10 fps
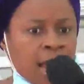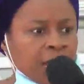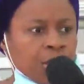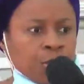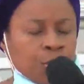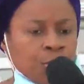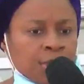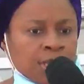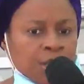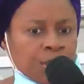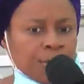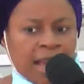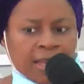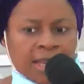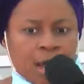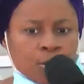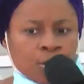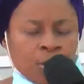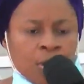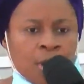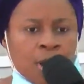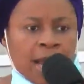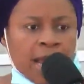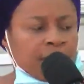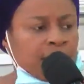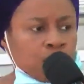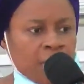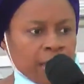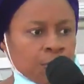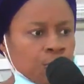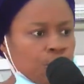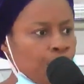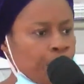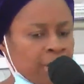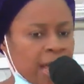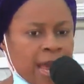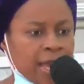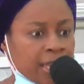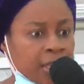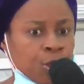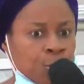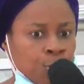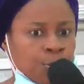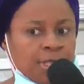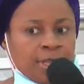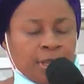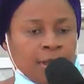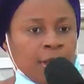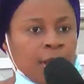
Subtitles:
And she couldn't see. She blacked out. And she tried to open her eyes and she couldn't see.